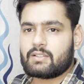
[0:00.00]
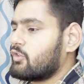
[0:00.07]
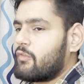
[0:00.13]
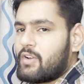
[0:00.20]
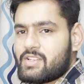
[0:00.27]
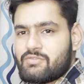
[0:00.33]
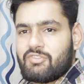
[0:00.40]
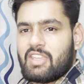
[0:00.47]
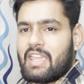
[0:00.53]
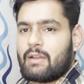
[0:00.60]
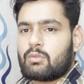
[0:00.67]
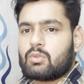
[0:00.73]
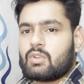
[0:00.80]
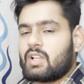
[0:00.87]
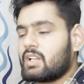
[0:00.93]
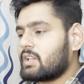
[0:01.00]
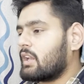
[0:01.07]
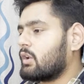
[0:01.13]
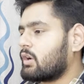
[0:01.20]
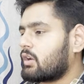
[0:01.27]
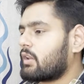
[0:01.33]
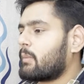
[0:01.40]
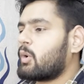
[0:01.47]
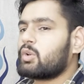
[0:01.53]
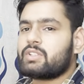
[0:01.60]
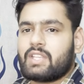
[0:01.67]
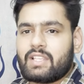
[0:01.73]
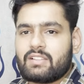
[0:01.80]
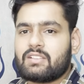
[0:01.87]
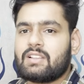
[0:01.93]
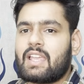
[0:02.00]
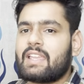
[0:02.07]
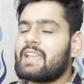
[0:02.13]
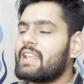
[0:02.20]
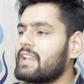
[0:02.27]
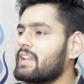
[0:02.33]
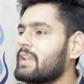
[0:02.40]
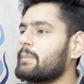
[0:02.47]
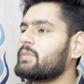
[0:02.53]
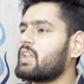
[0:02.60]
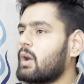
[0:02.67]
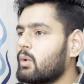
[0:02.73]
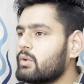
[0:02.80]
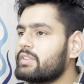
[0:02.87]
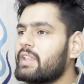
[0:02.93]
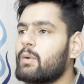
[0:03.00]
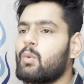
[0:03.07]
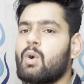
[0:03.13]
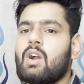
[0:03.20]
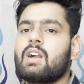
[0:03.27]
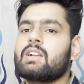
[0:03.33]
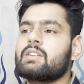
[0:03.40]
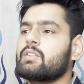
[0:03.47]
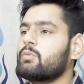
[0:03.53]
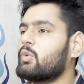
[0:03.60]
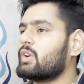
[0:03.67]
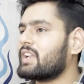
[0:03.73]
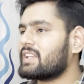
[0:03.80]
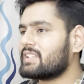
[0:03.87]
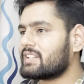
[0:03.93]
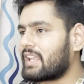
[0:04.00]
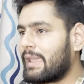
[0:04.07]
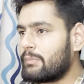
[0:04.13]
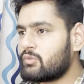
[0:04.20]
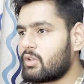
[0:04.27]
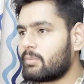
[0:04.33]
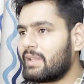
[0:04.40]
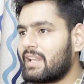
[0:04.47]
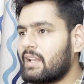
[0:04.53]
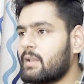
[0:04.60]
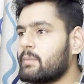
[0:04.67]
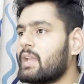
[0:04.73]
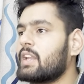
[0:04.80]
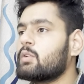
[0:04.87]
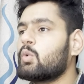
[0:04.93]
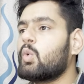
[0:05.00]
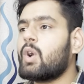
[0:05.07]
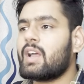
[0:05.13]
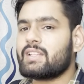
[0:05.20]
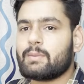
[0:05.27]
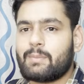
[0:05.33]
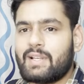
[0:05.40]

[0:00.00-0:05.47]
So first we have to learn a lot about things like LLMs, how they work, what are the types of LLM, and who are the